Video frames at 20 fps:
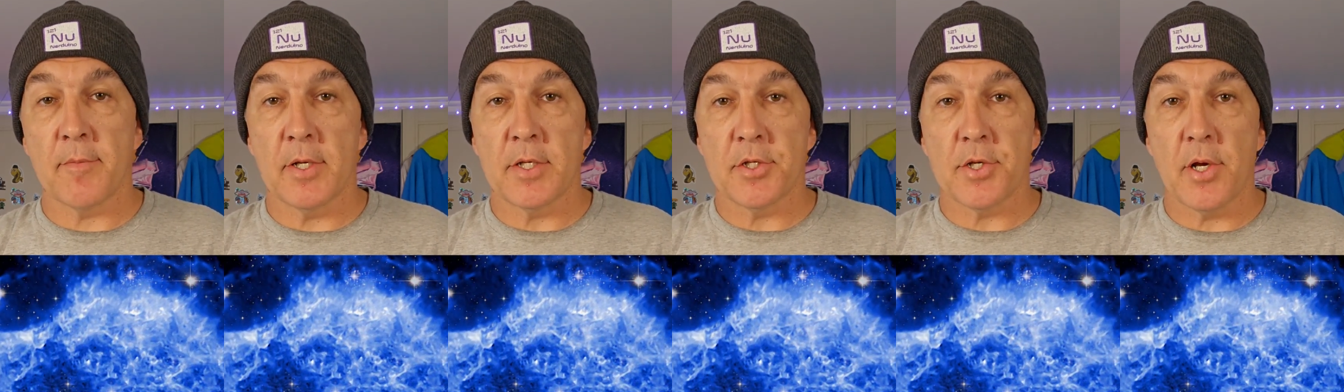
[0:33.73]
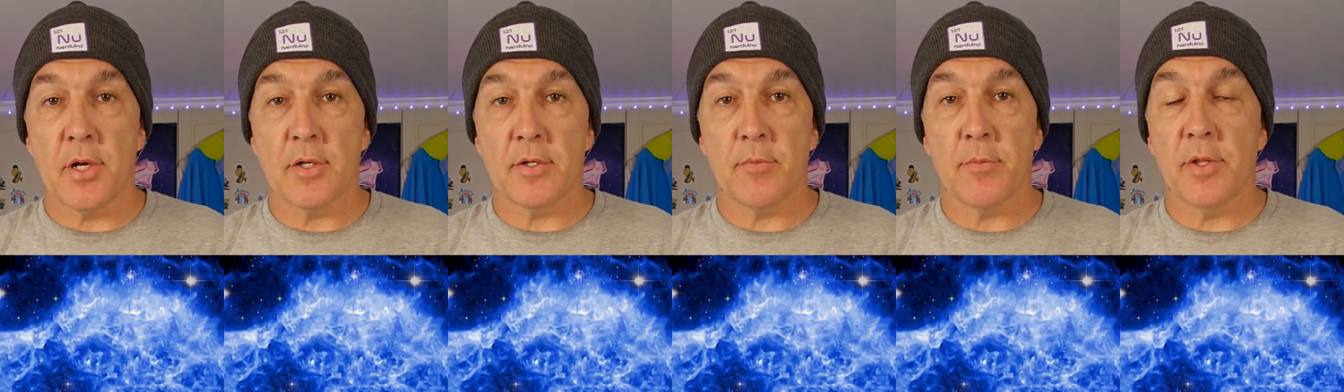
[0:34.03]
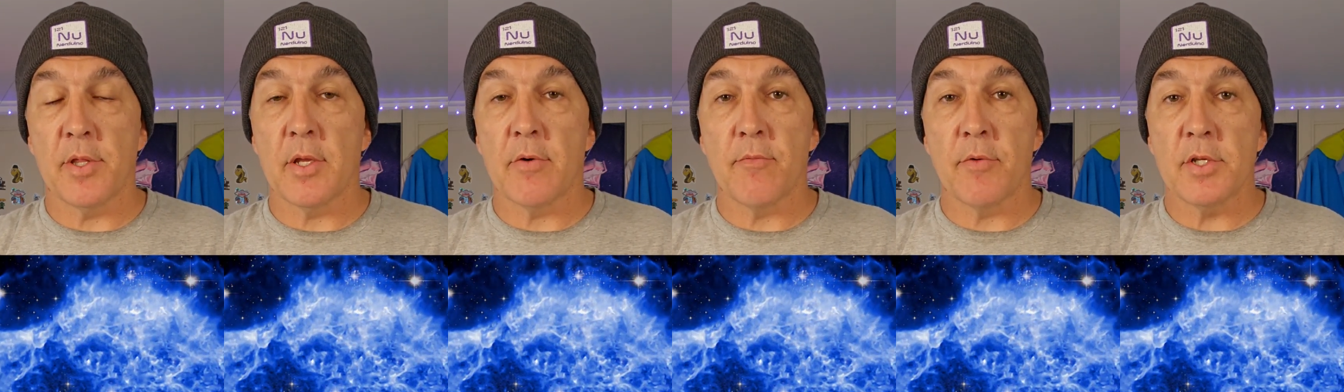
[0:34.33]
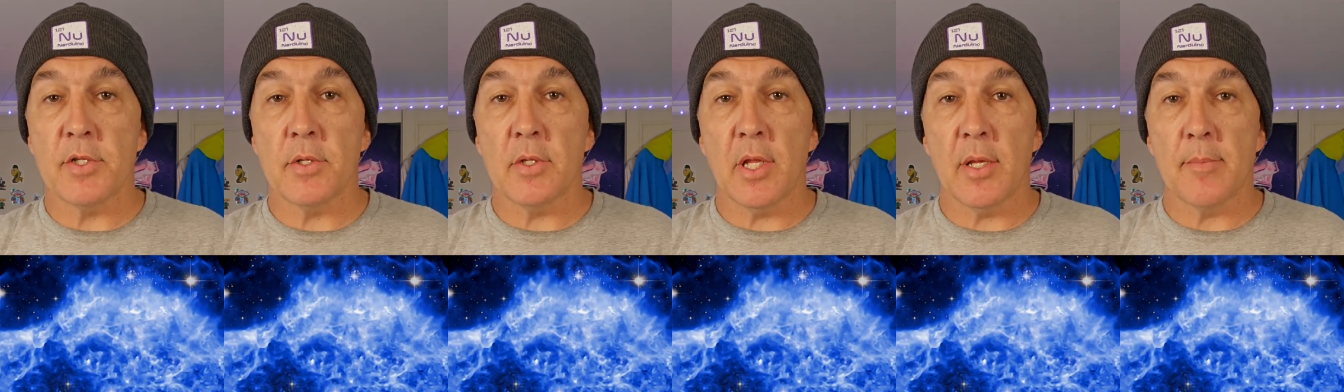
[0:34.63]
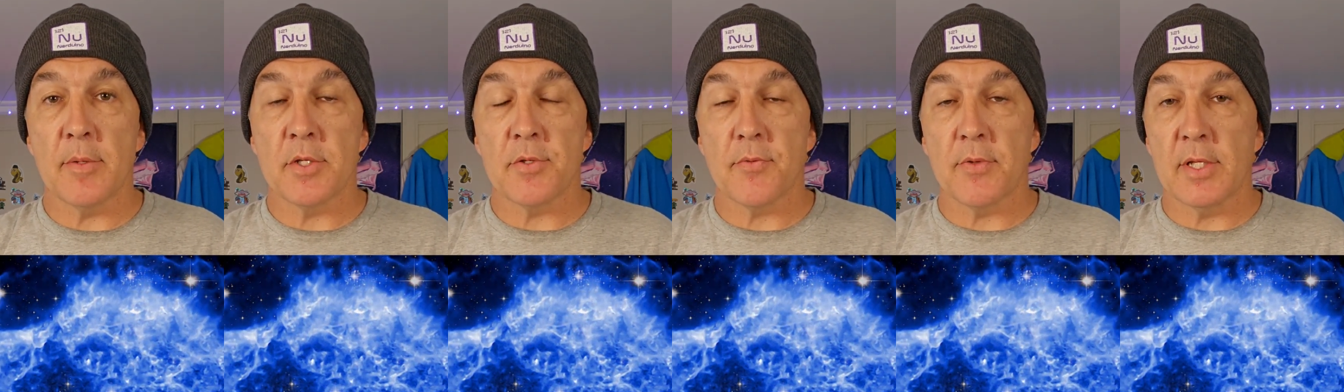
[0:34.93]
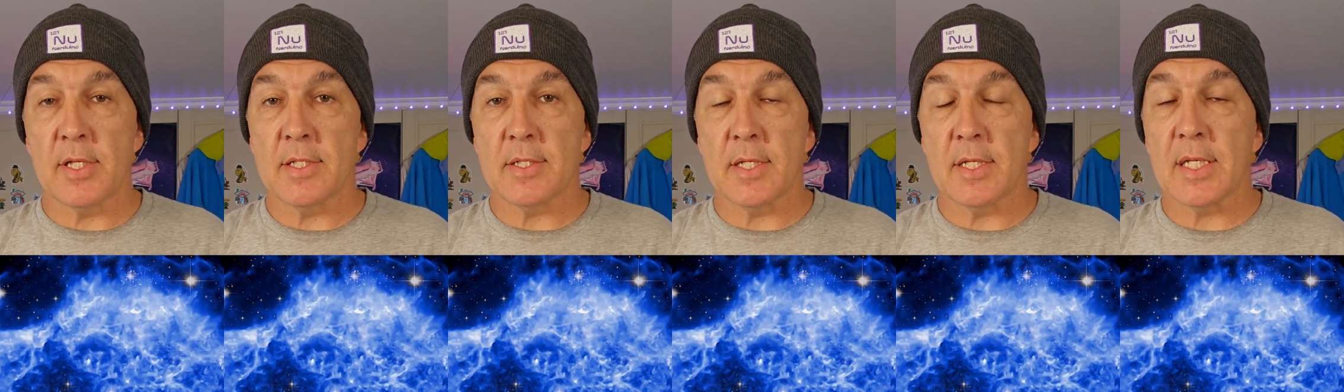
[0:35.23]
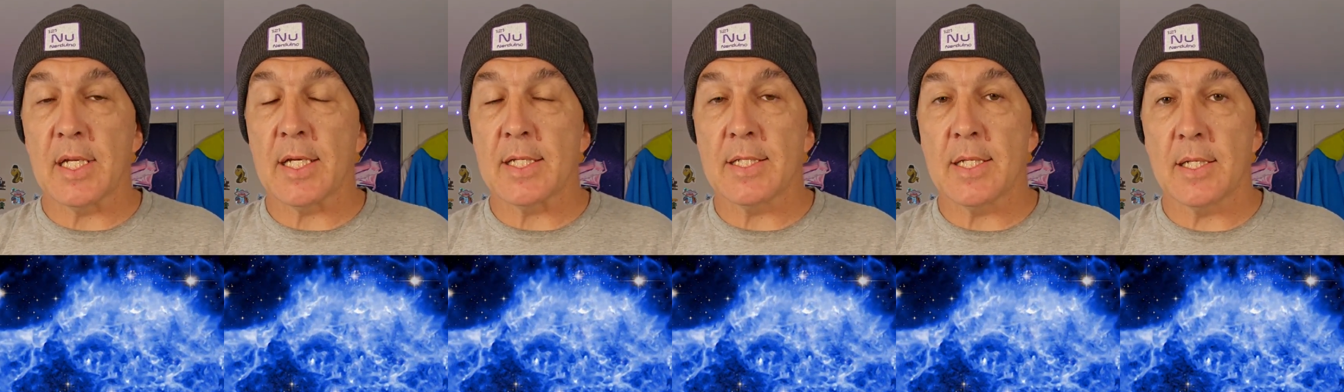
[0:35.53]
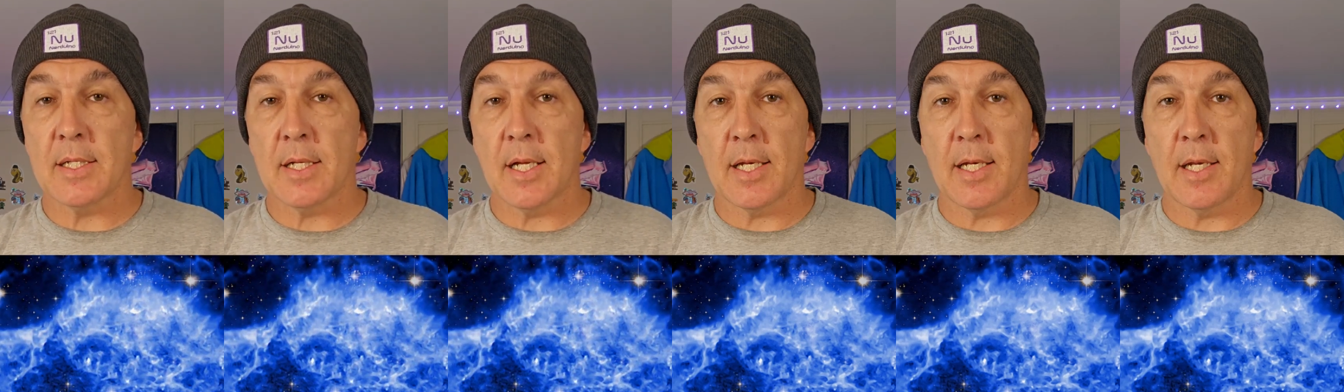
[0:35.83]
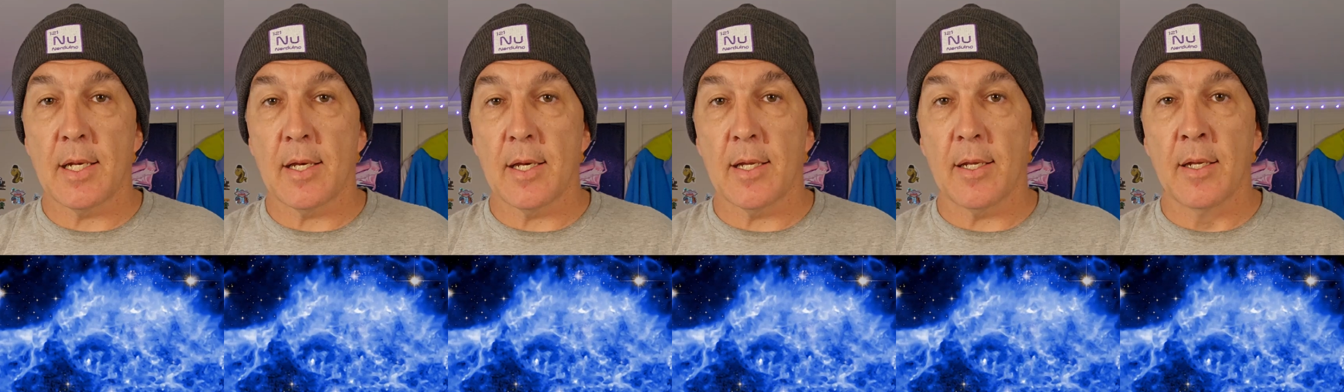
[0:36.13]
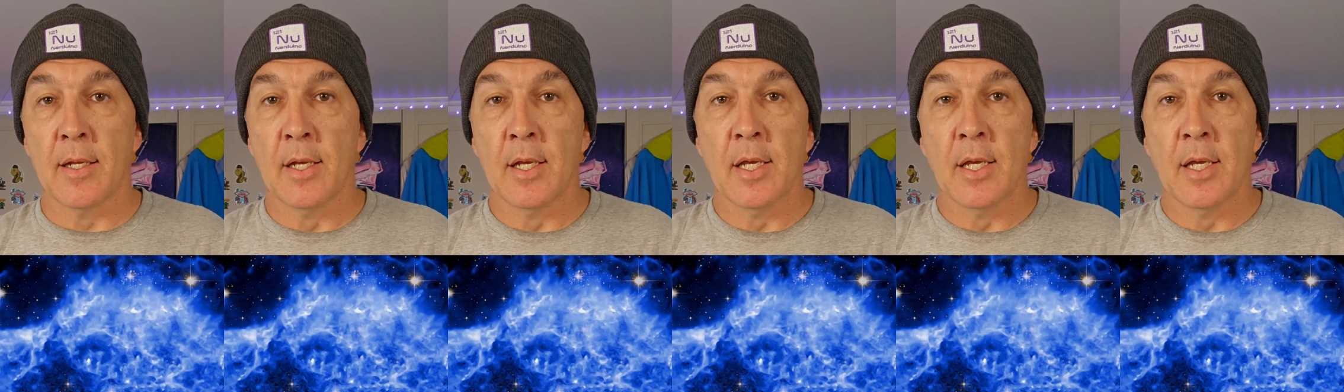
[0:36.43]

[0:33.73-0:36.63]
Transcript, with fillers: by Chandra with the original image released in 1999.